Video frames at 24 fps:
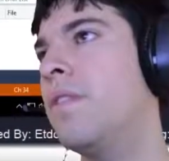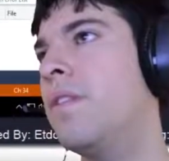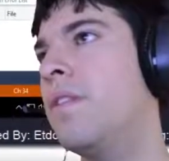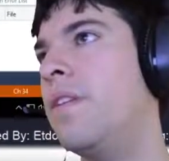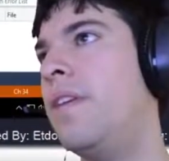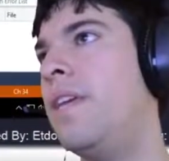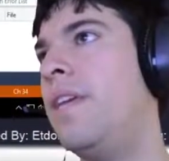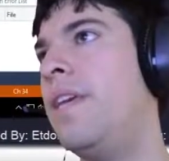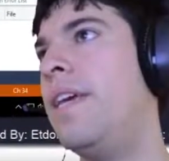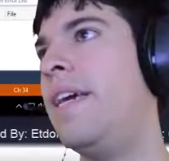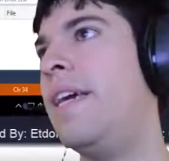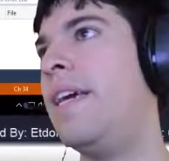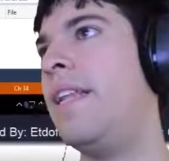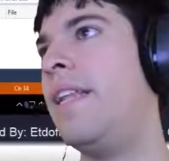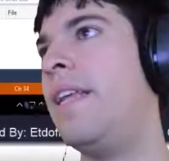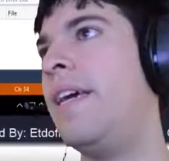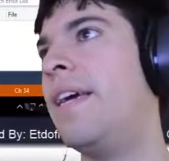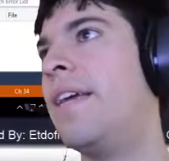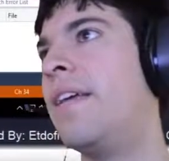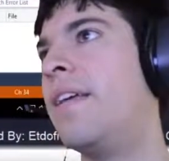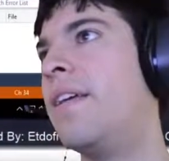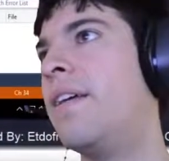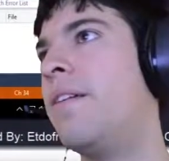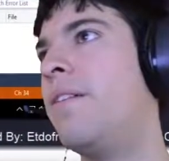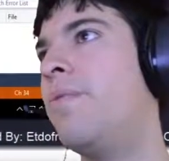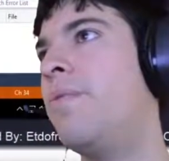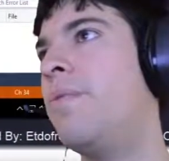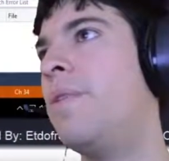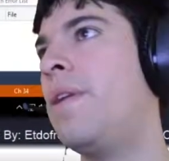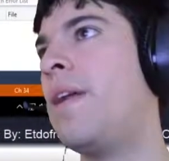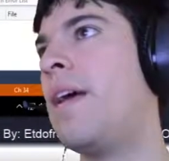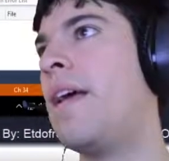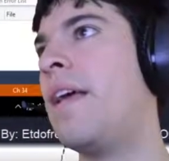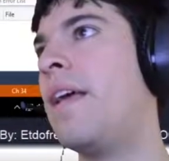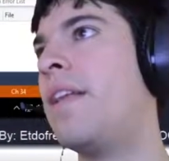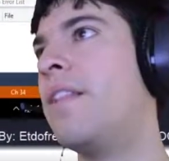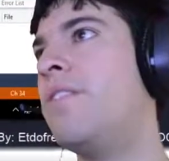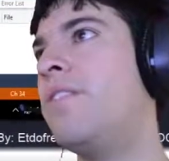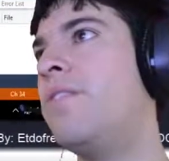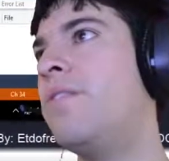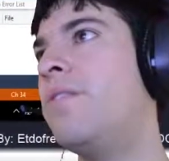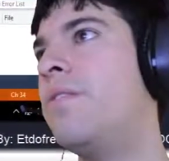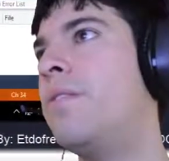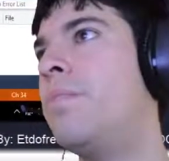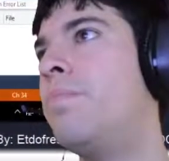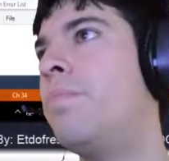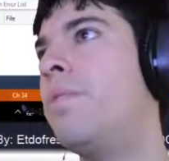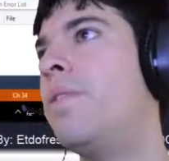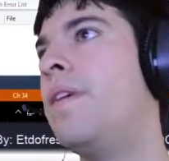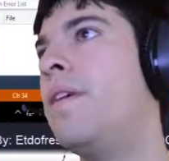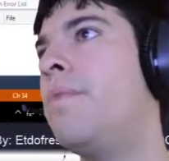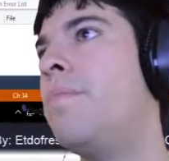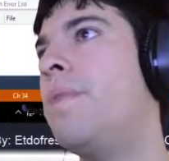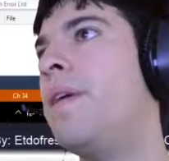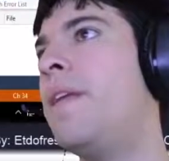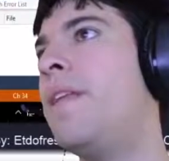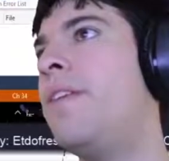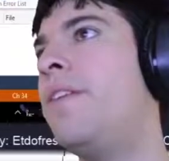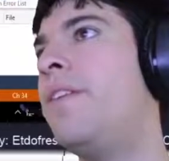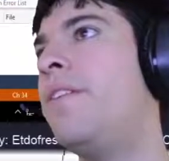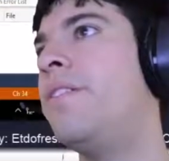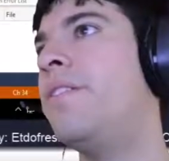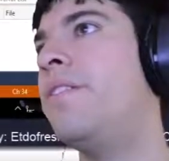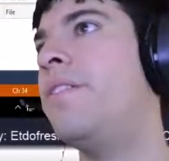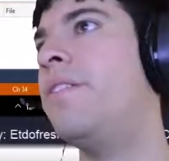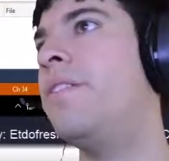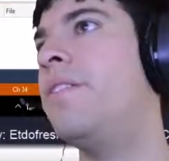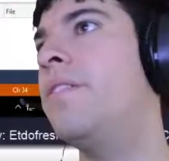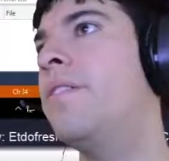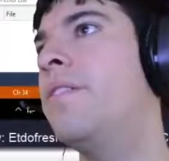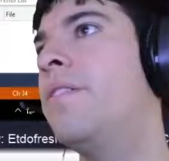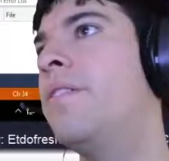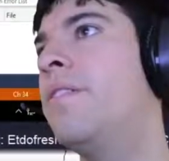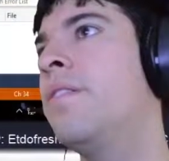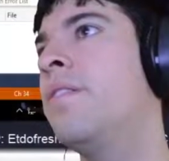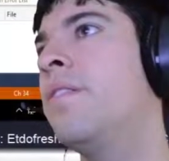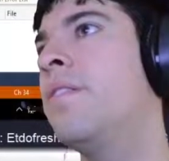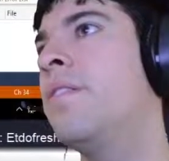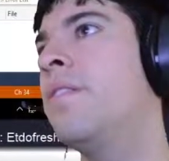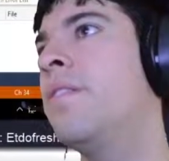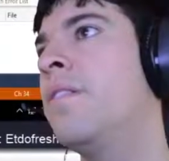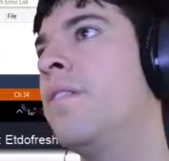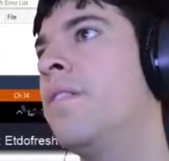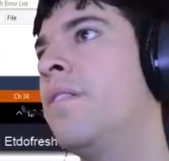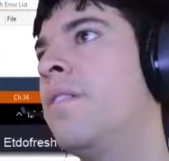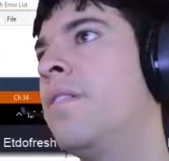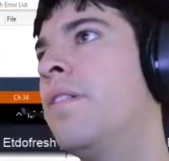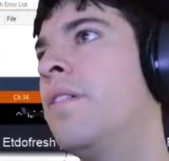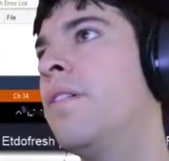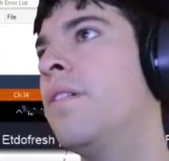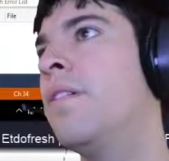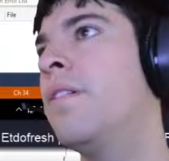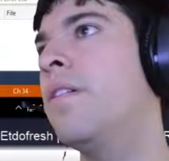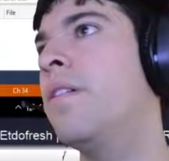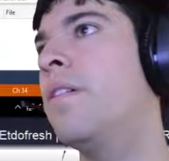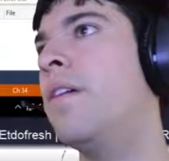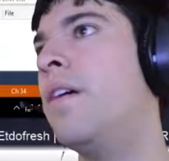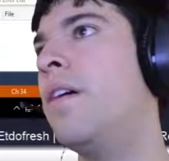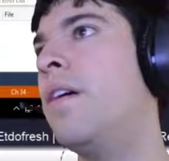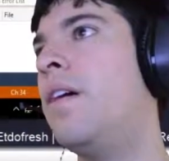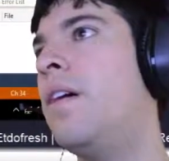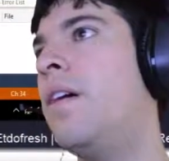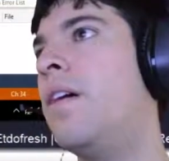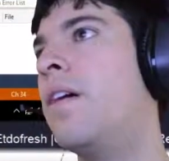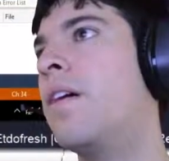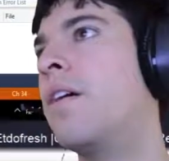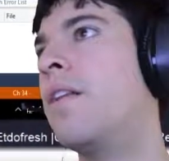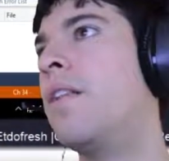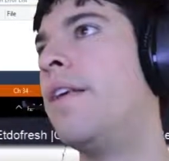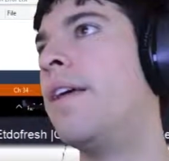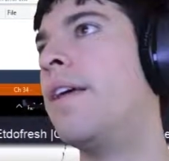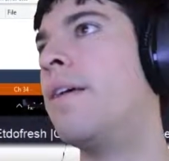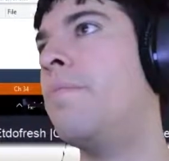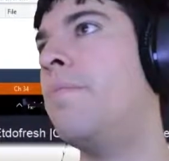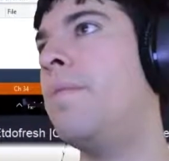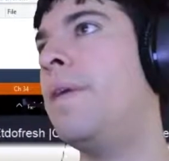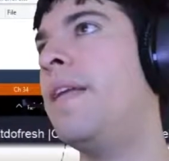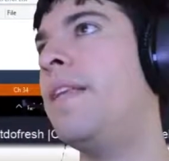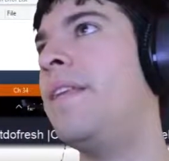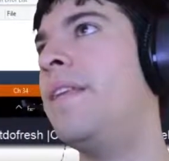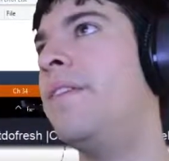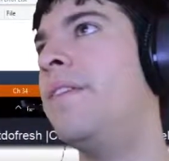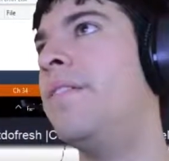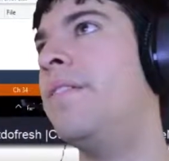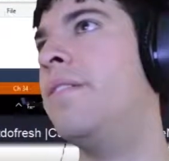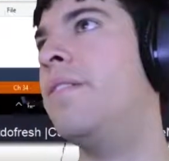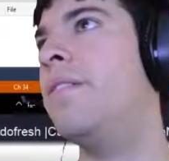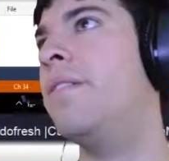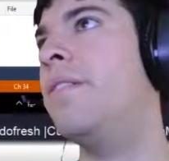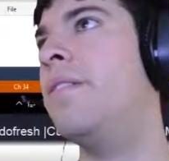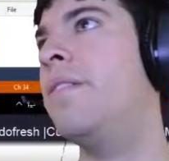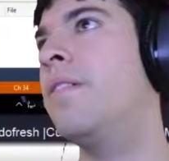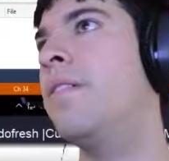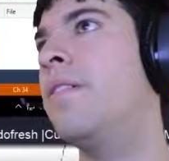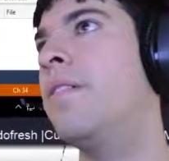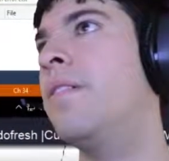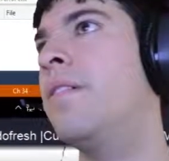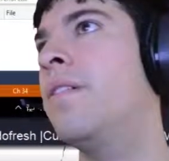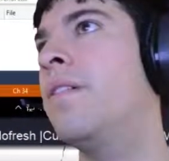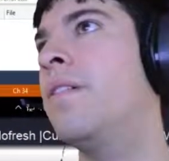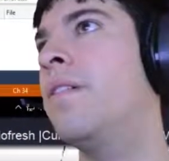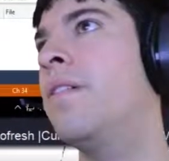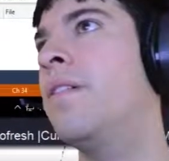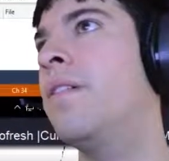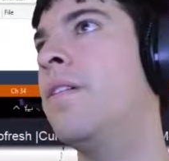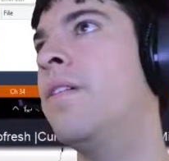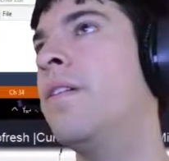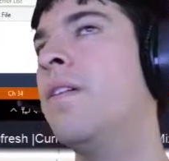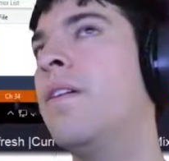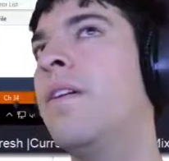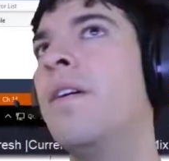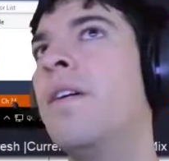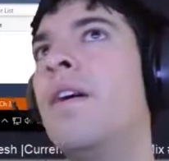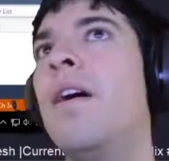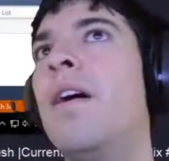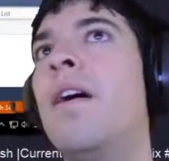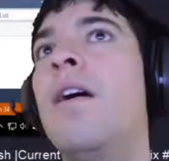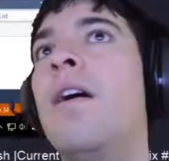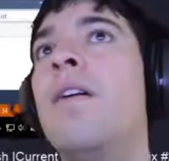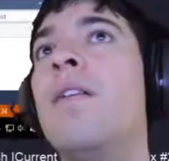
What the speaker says: yeah, like when I do complete menu, on click menu. Oh,